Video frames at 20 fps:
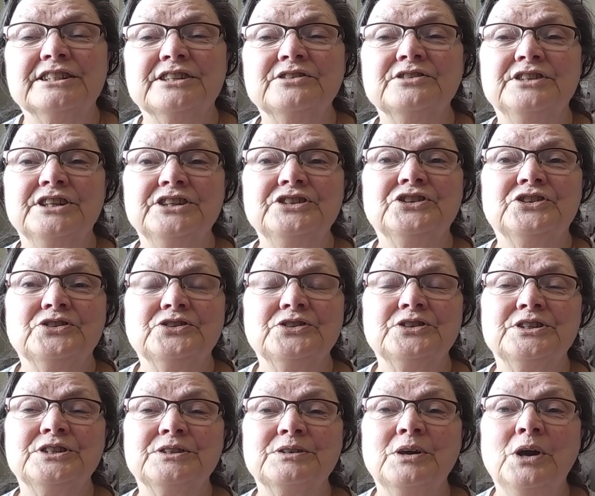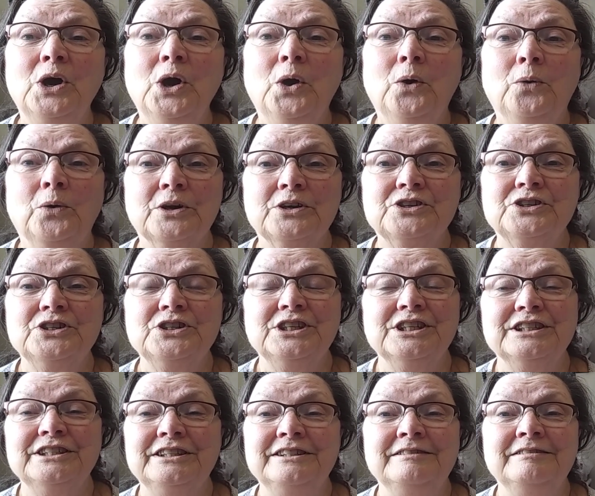her dentures where she
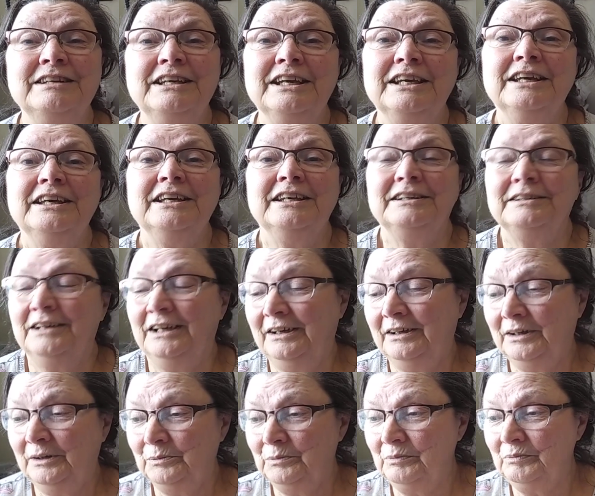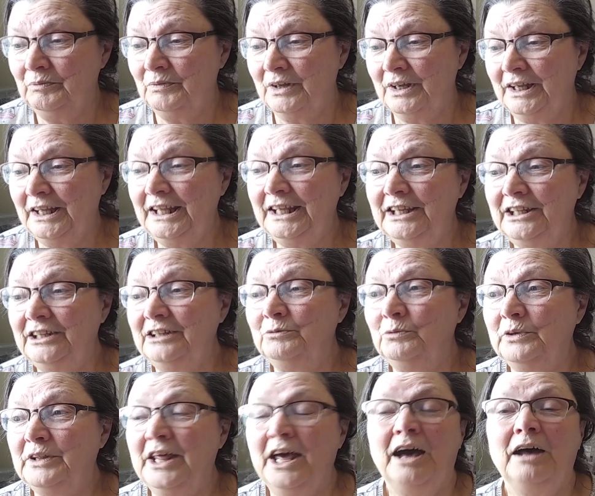can um, eat
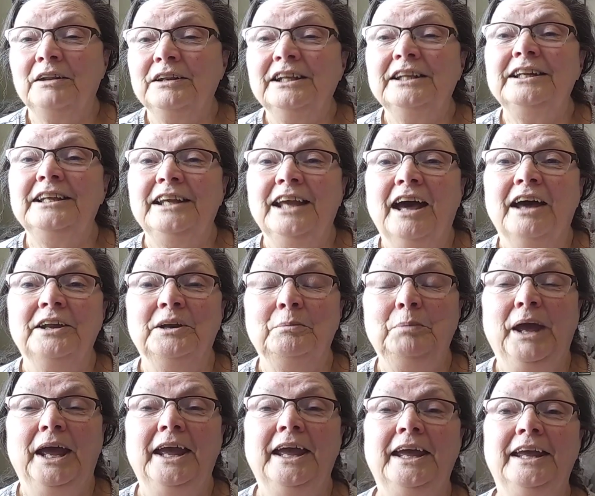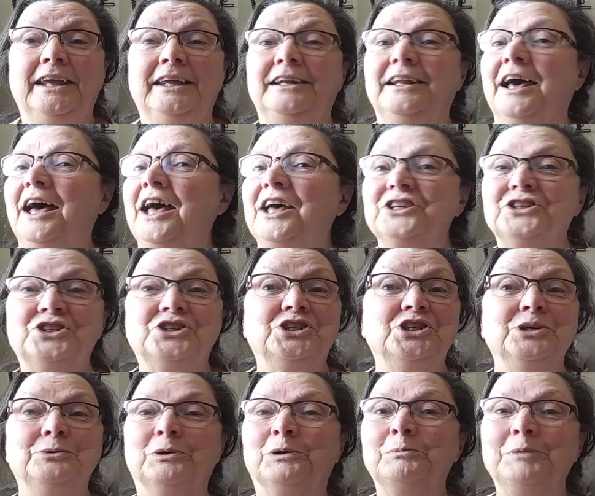without any kind of pain,
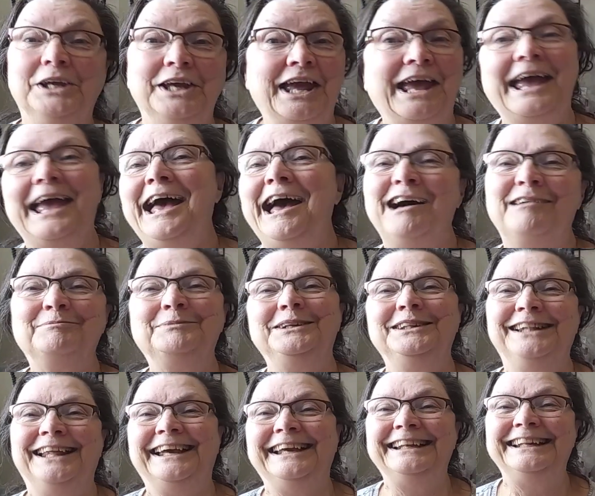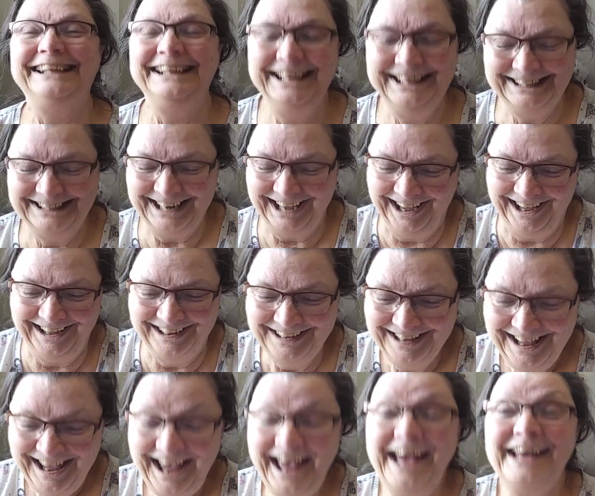she will be a happy lady, uh,
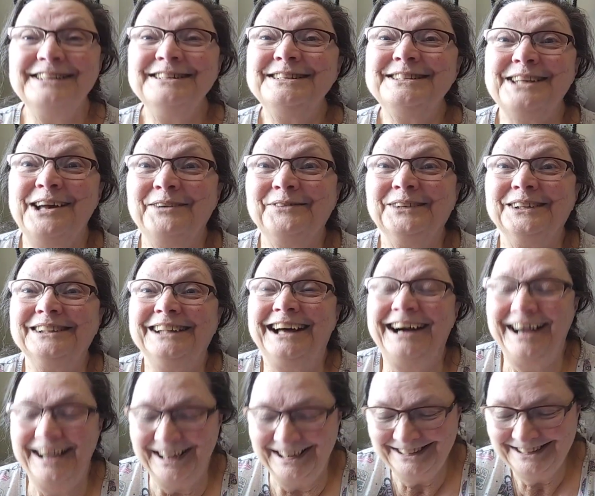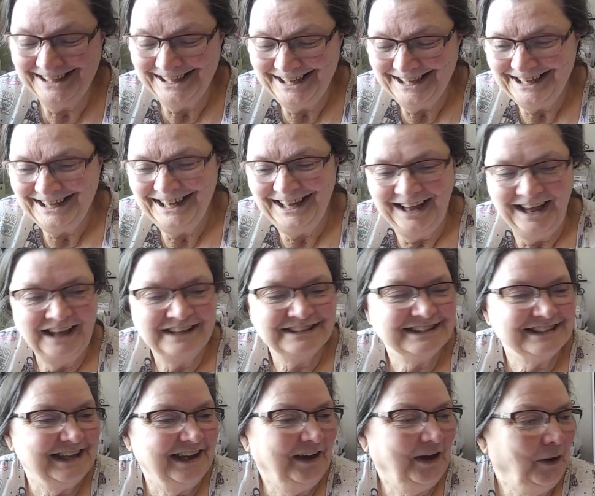and so will I.
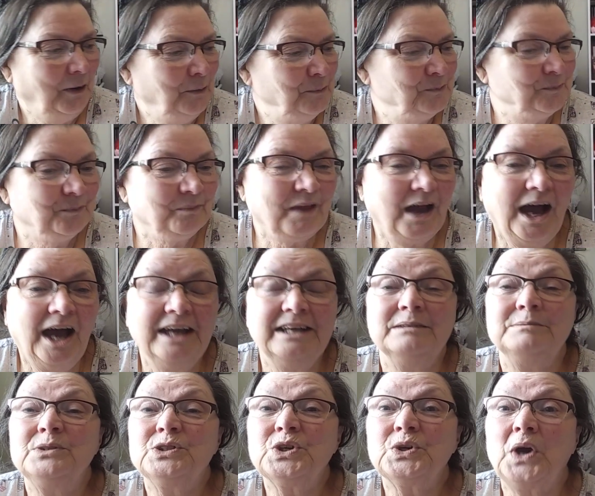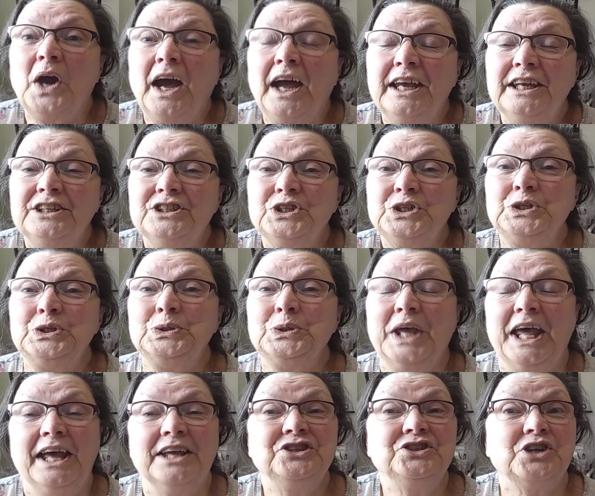So I am trying to
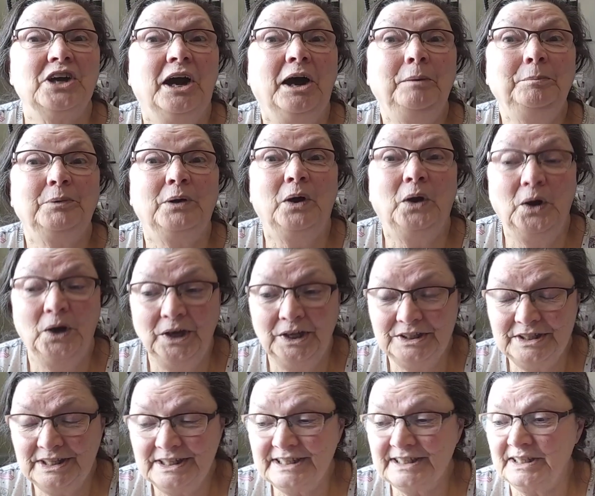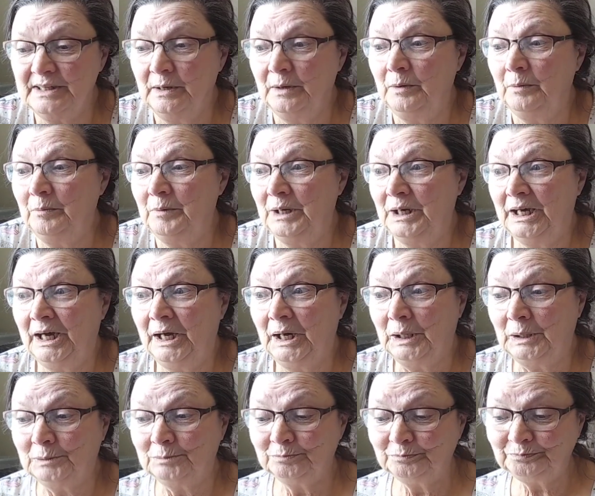catch up on some
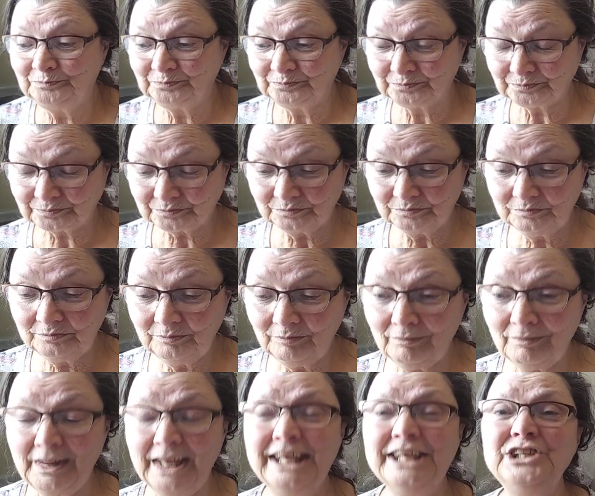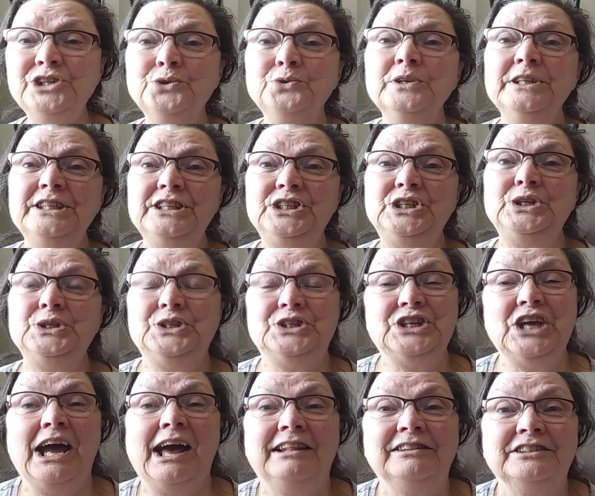um, entries to
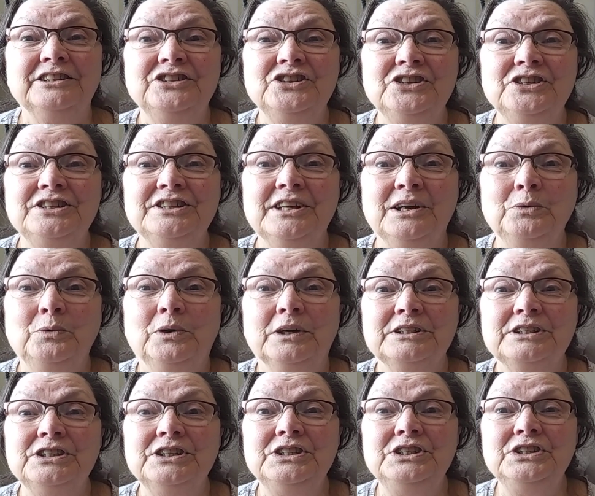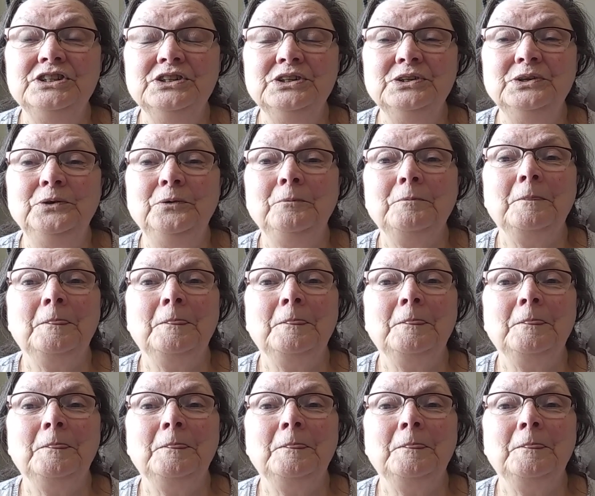challenges I want to do,